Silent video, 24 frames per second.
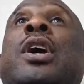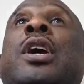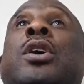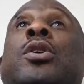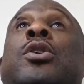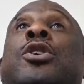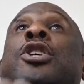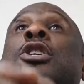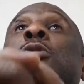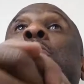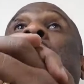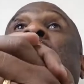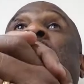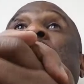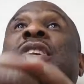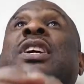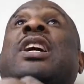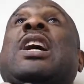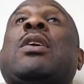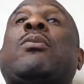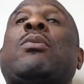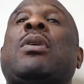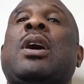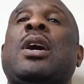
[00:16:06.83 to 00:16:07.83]
You know, this is a
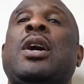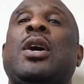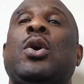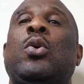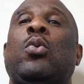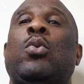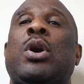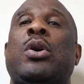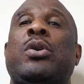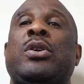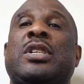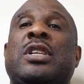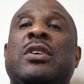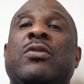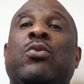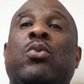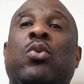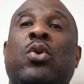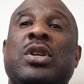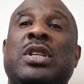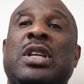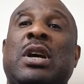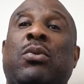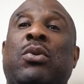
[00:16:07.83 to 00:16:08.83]
prophetic hour where you receive
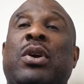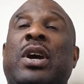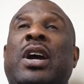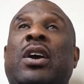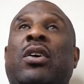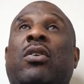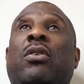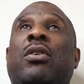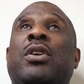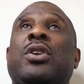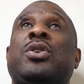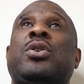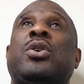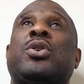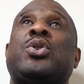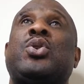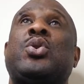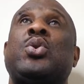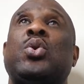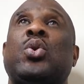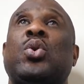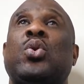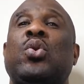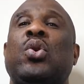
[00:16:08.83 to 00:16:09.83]
words that will encourage your
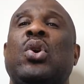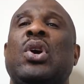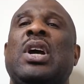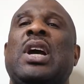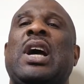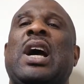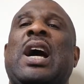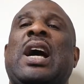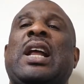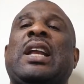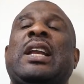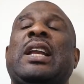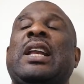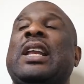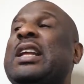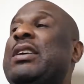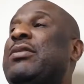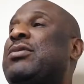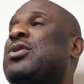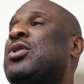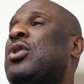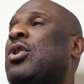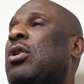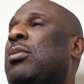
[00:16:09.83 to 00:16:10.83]
soul and
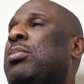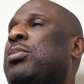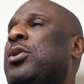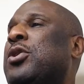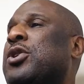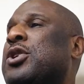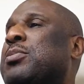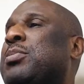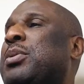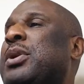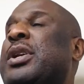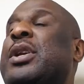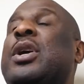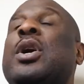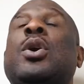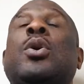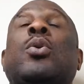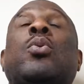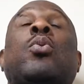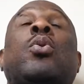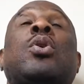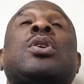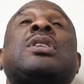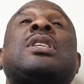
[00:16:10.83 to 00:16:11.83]
lift up your spirit.
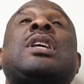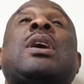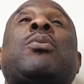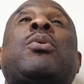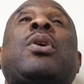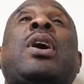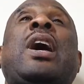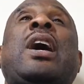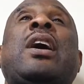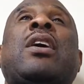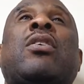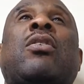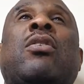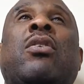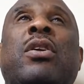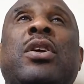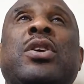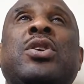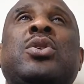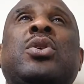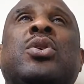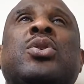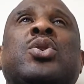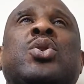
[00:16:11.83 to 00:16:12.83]
Words that will
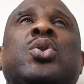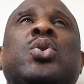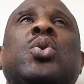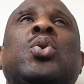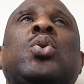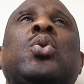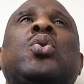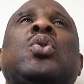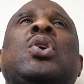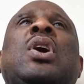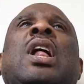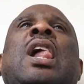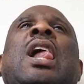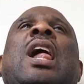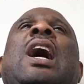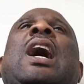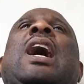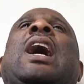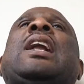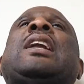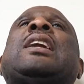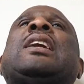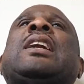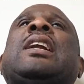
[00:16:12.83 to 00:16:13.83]
encourage your soul
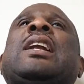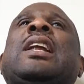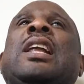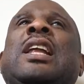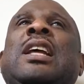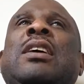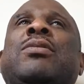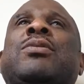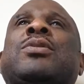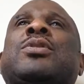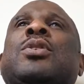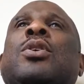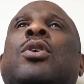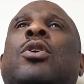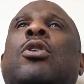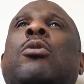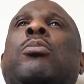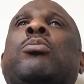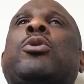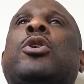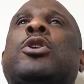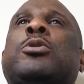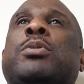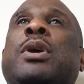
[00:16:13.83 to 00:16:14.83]
and lift
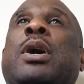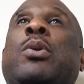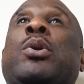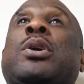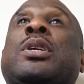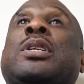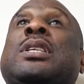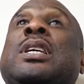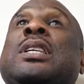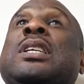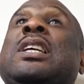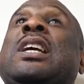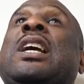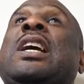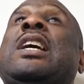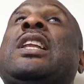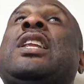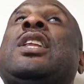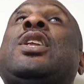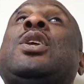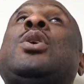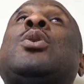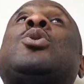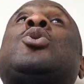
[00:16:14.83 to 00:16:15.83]
up your spirit. And we're starting a
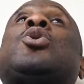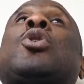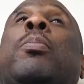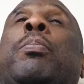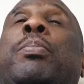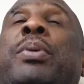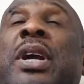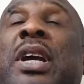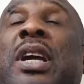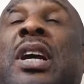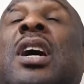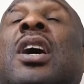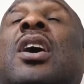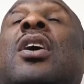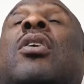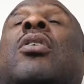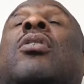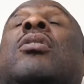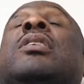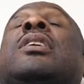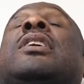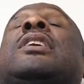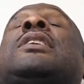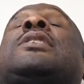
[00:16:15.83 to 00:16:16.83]
new topic
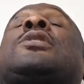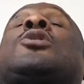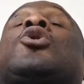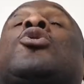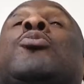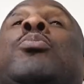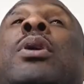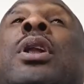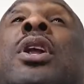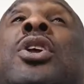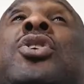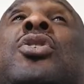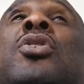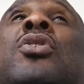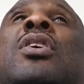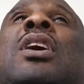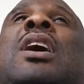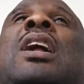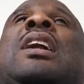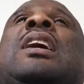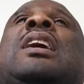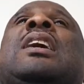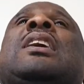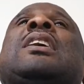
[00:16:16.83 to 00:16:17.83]
on this
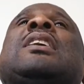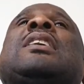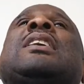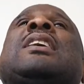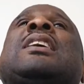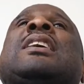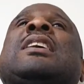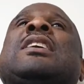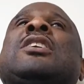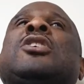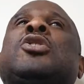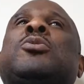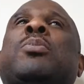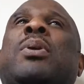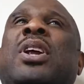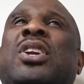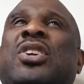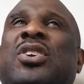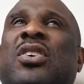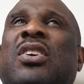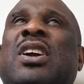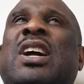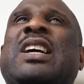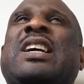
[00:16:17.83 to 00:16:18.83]
Supernatural
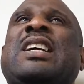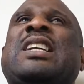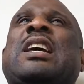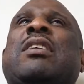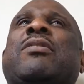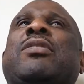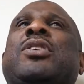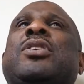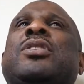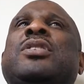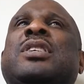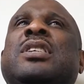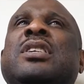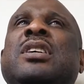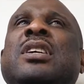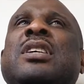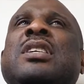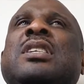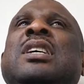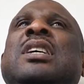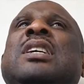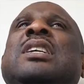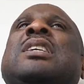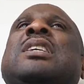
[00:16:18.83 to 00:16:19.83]
Intervention Series,